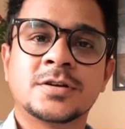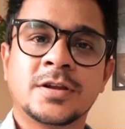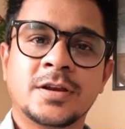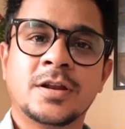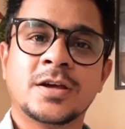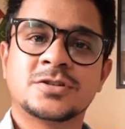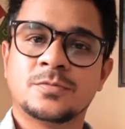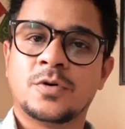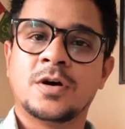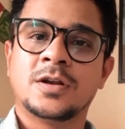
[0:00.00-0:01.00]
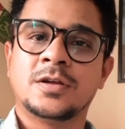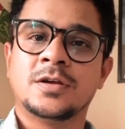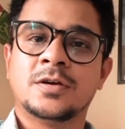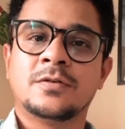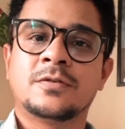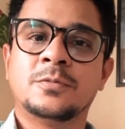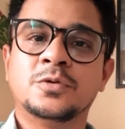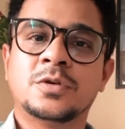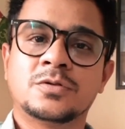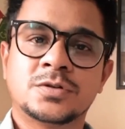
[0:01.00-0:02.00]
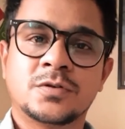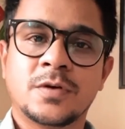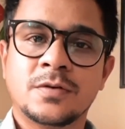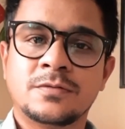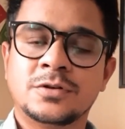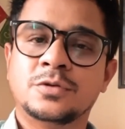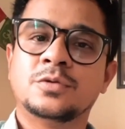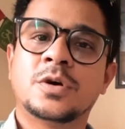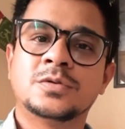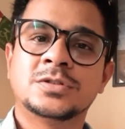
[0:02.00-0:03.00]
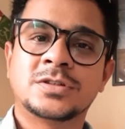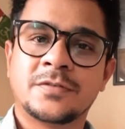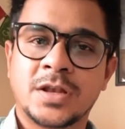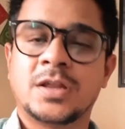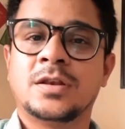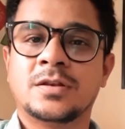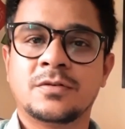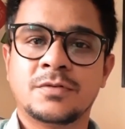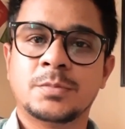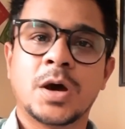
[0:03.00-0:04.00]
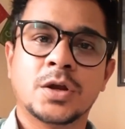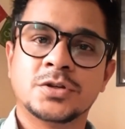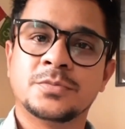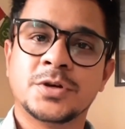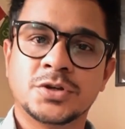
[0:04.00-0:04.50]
I studied in IISER Mohali from 2012 to 2017 with biology